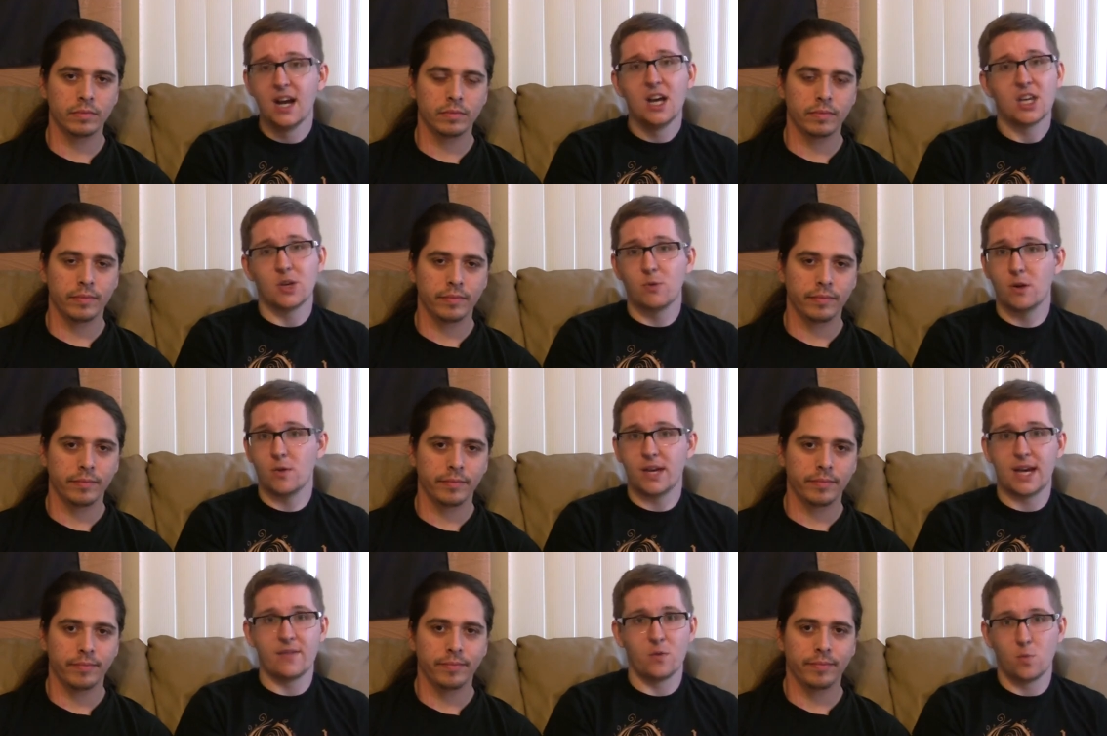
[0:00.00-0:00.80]
Speaker 1: you really
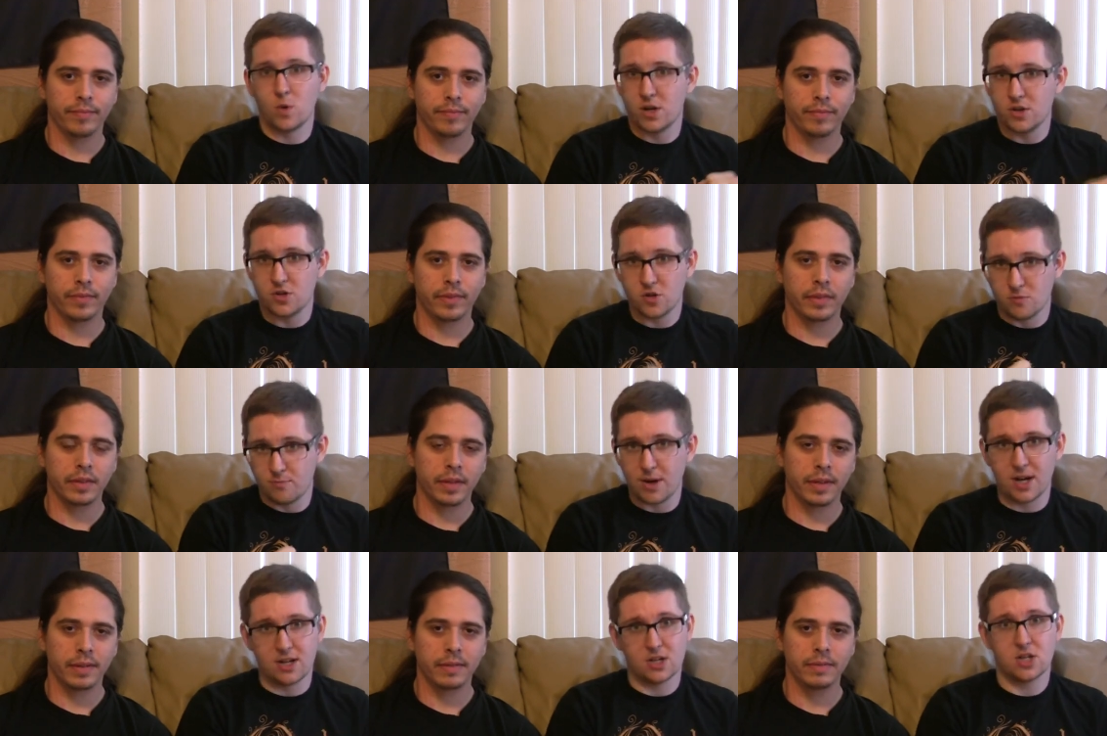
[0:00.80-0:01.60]
have a one-two
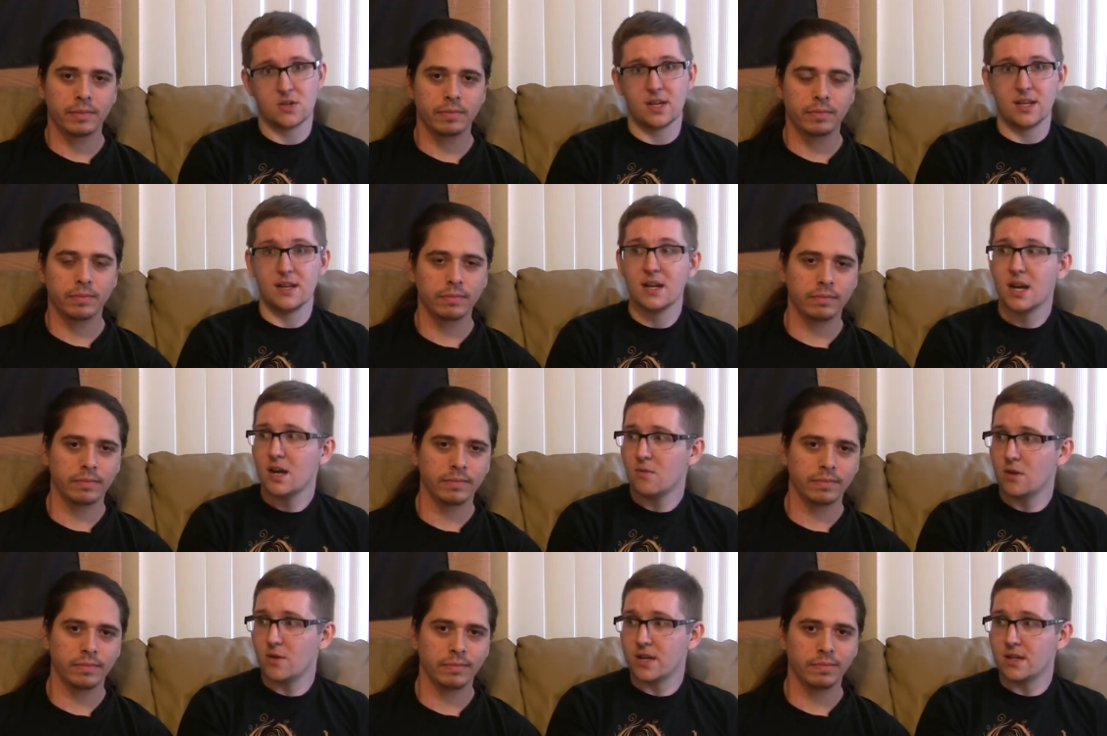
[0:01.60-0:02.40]
punch that
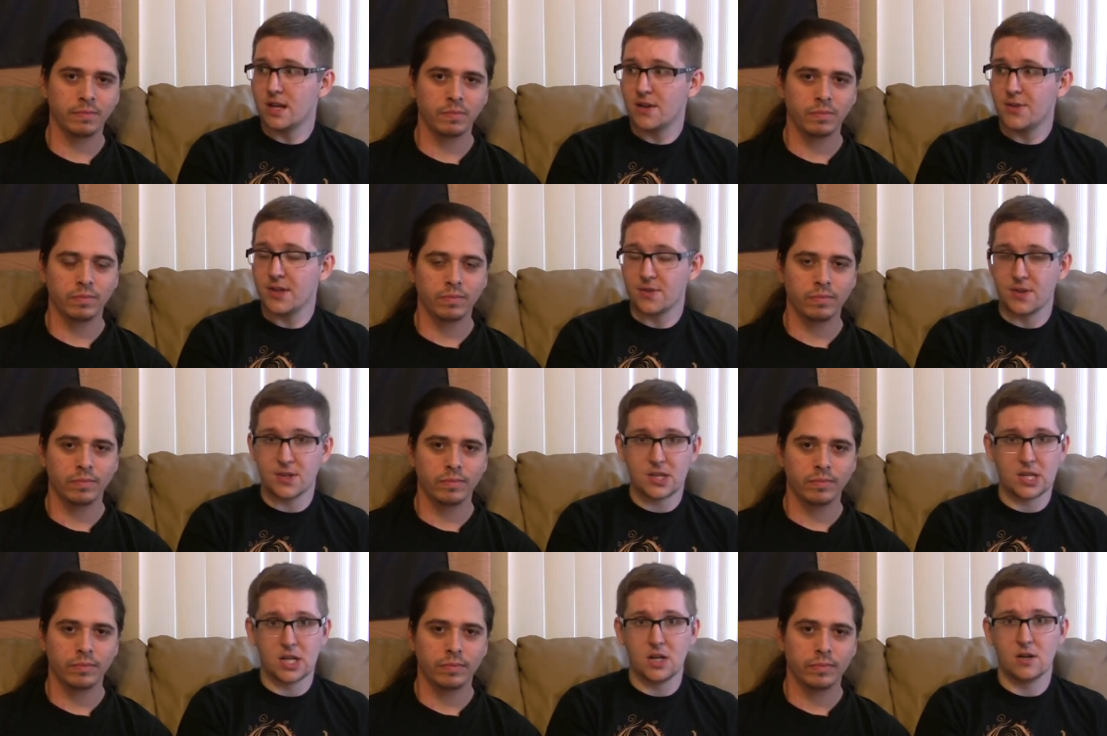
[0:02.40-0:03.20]
really nothing this
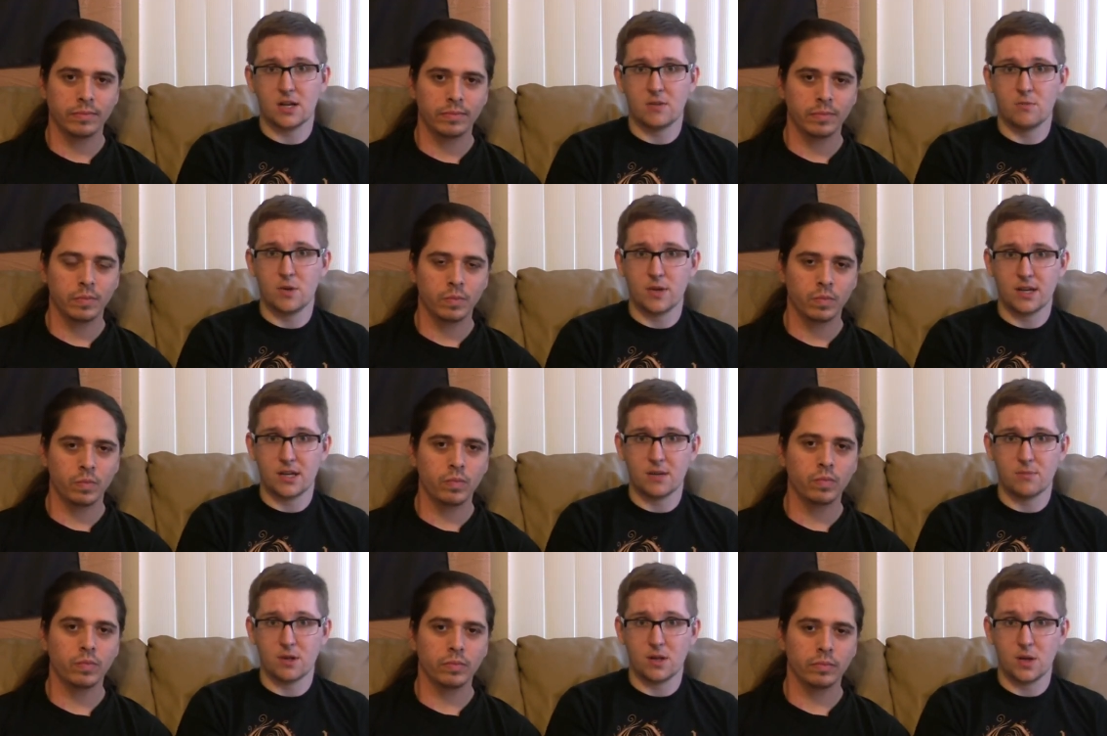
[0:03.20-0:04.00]
year can really
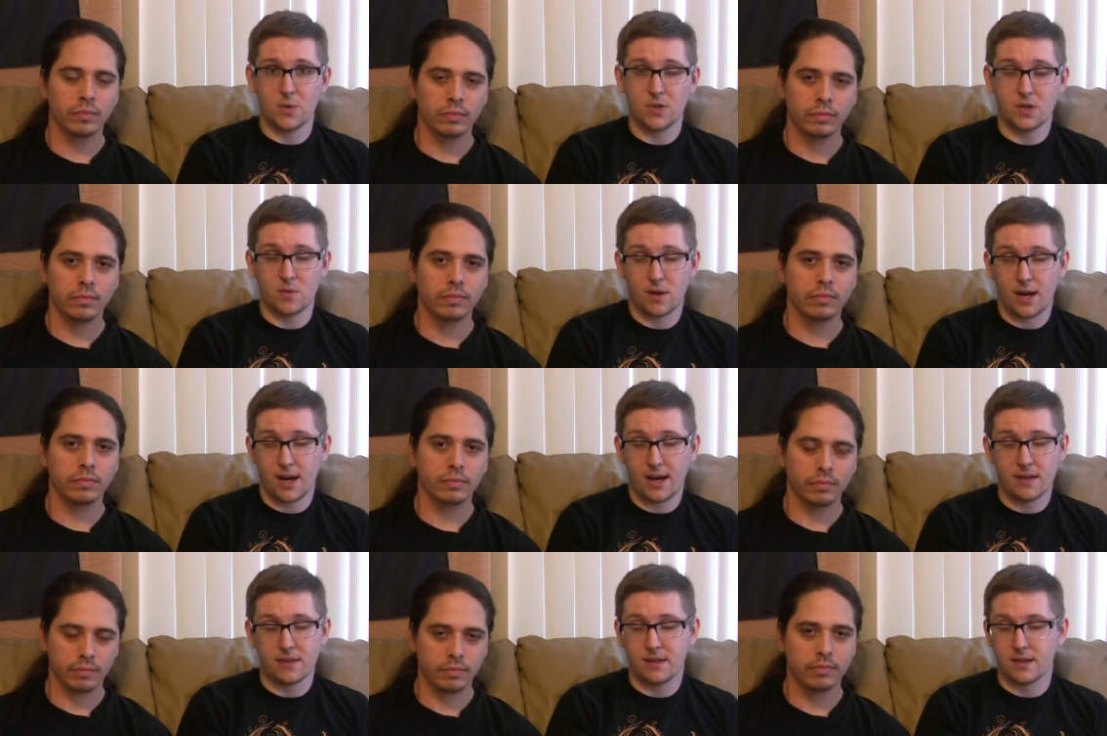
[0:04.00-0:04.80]
come close to, uh,
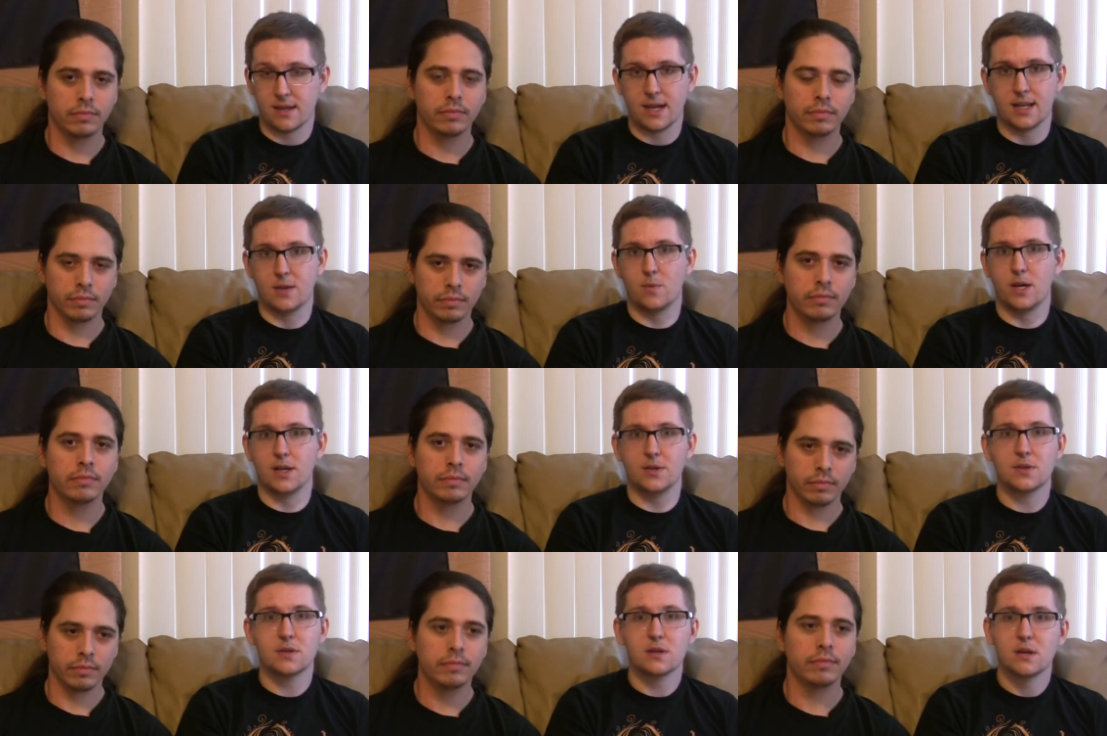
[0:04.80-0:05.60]
I think
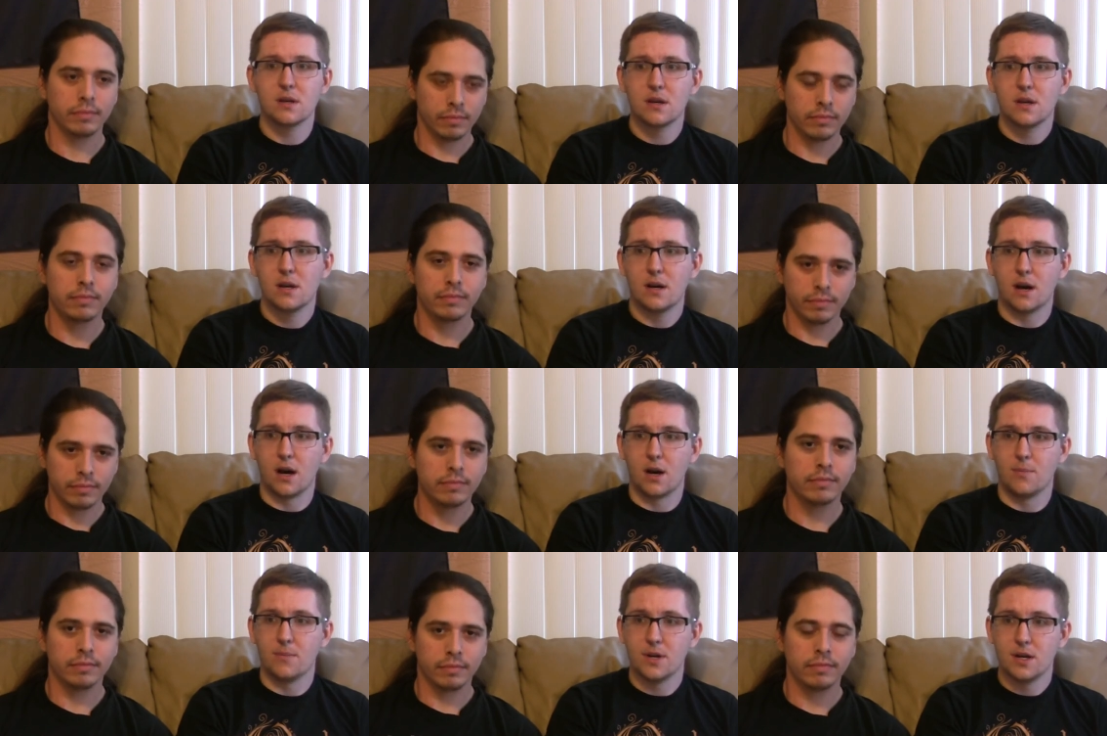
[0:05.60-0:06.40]
anyways.
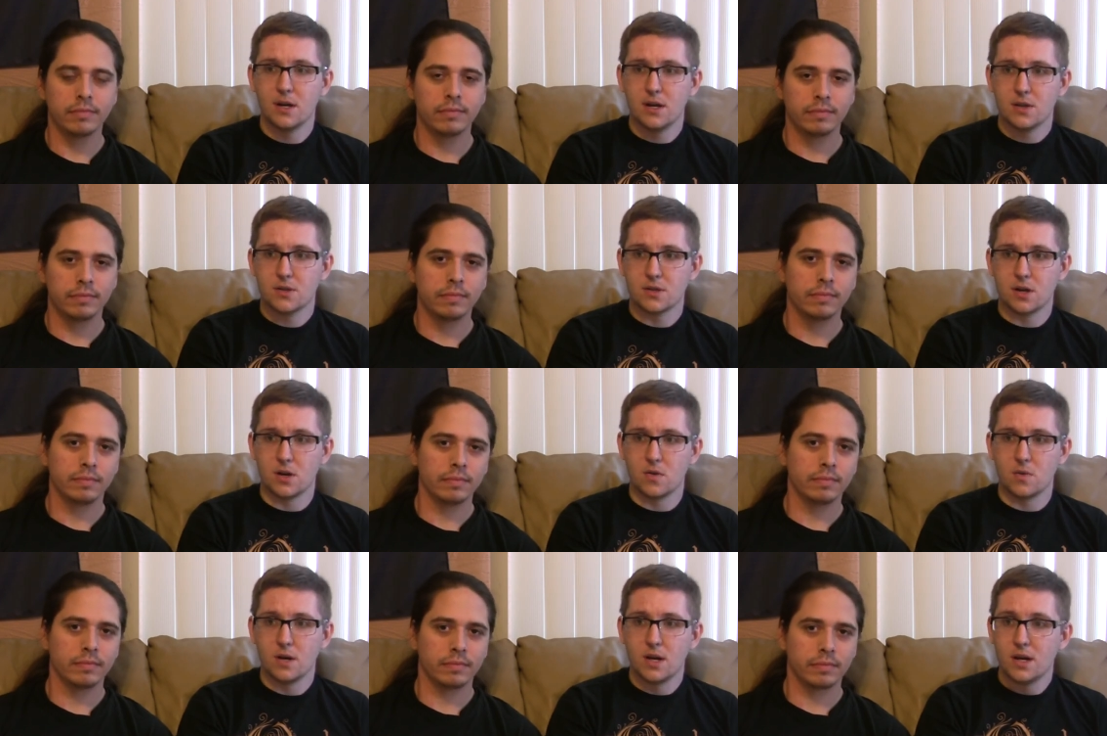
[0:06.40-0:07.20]
Um,
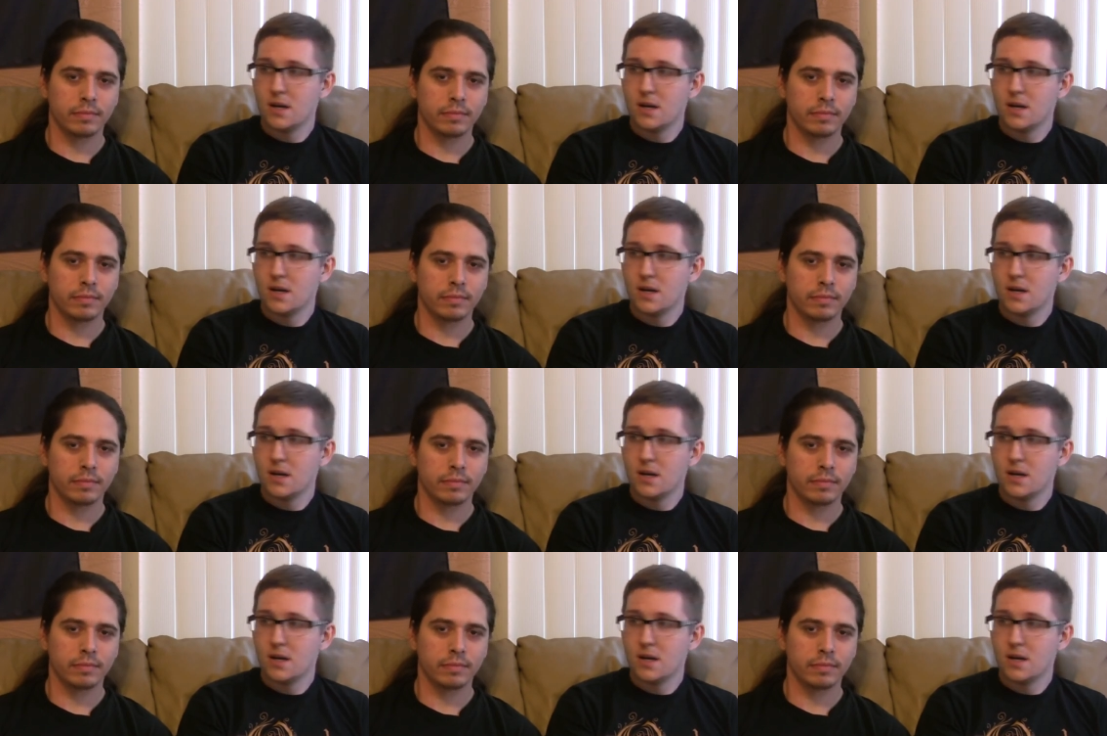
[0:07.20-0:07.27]
so,